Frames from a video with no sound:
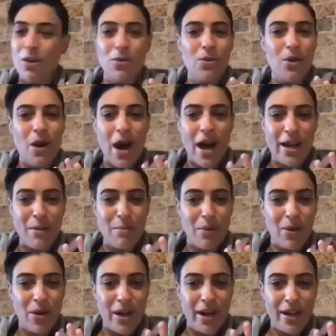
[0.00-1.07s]
all hiding
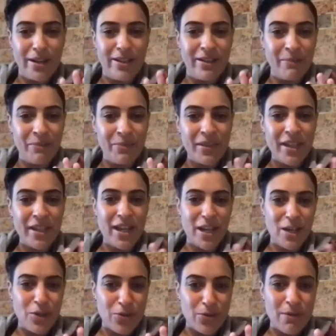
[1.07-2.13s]
behind an
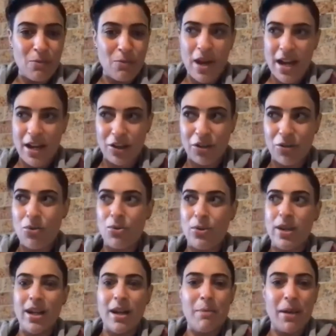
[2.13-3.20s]
instrument. We actually all
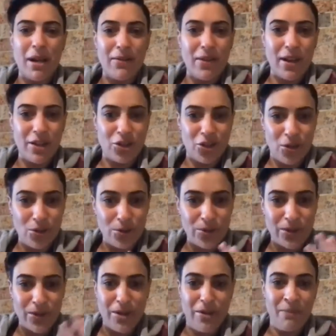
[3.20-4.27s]
get up out of our shells
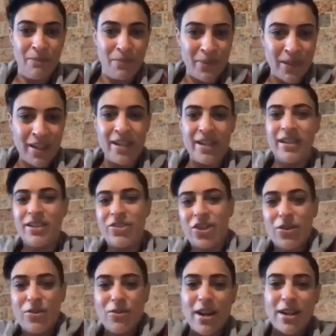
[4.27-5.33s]
and
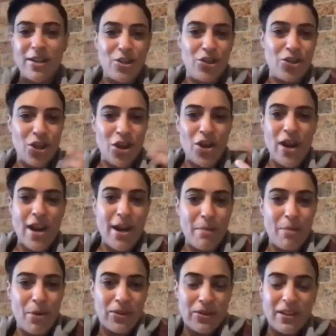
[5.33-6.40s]
generate and show
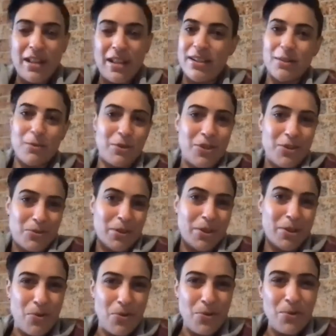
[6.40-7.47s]
our personalities, which is really
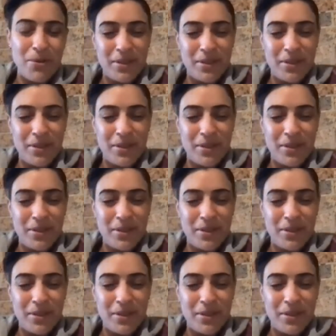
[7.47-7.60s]
cool.